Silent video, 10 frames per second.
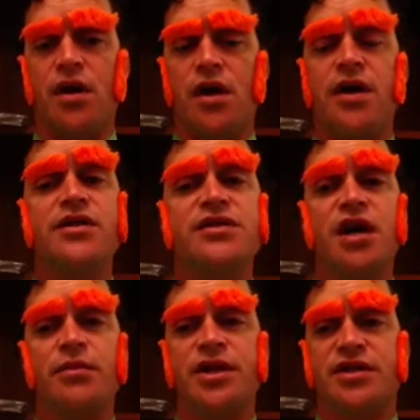
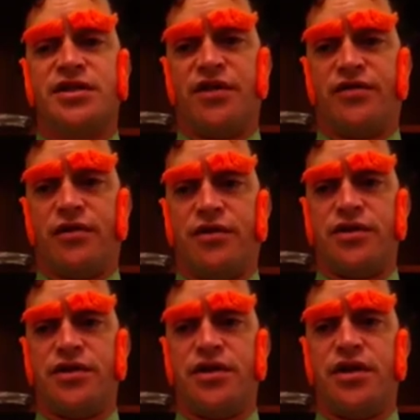Insomnia
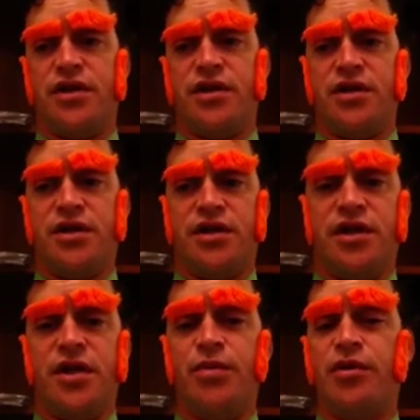sufferers
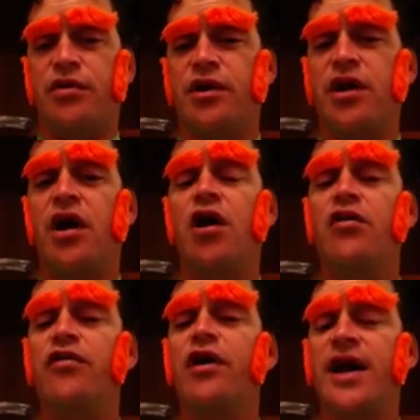typically
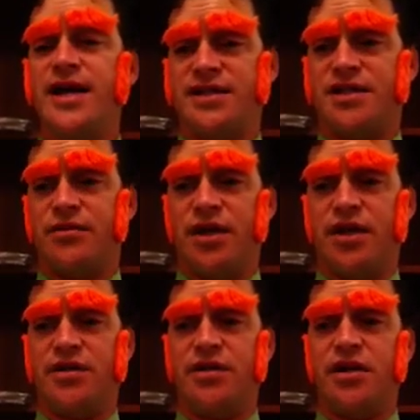
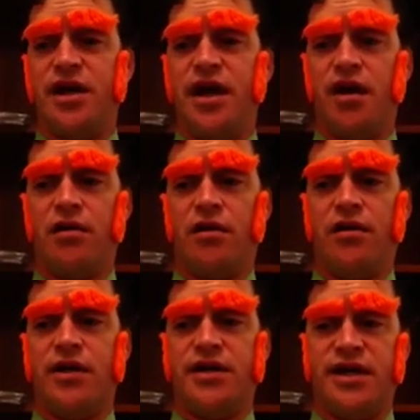overestimate how long
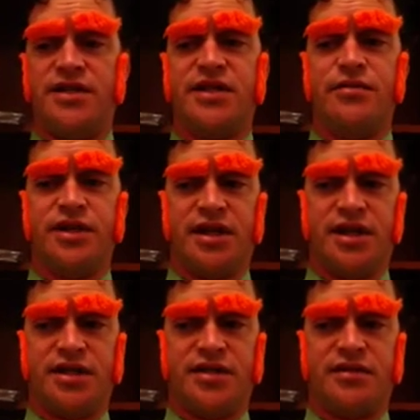it takes them to
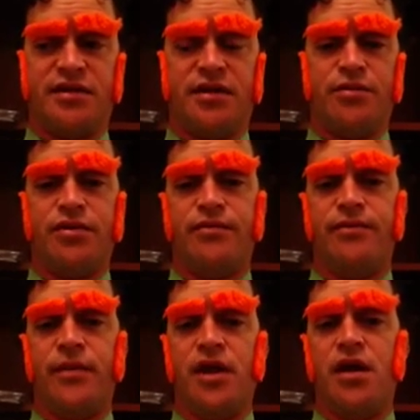get to sleep
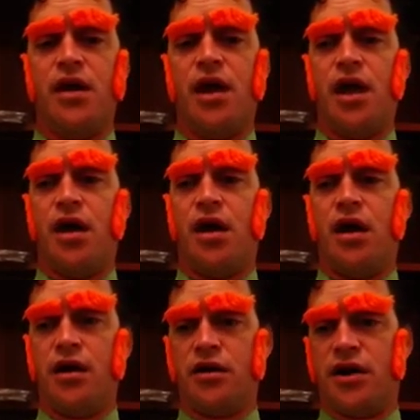and
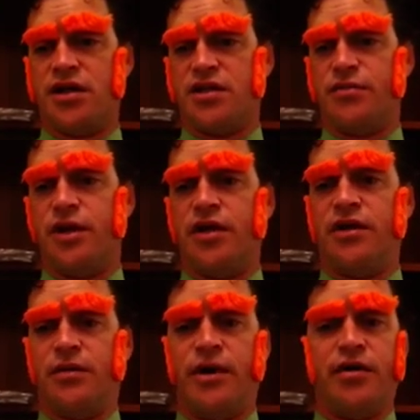underestimate
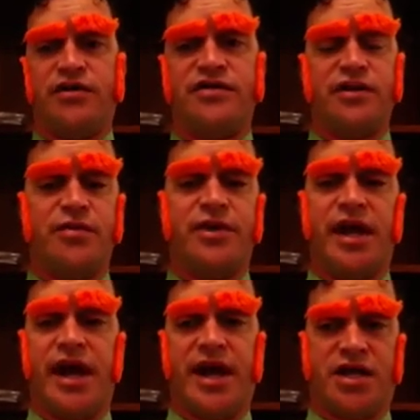the amount of sleep
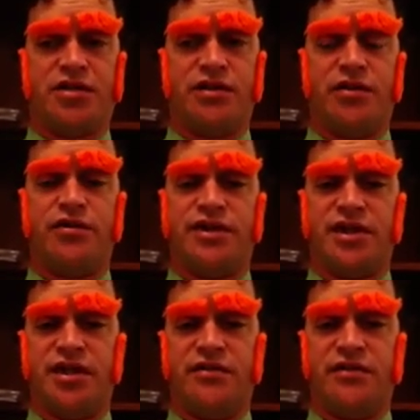they actually
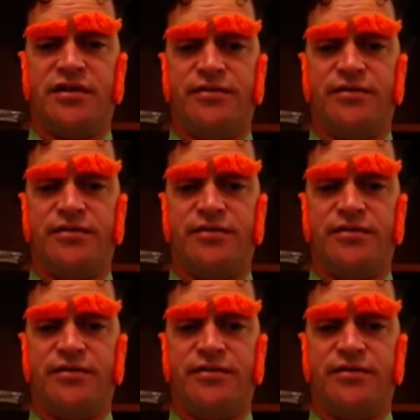received.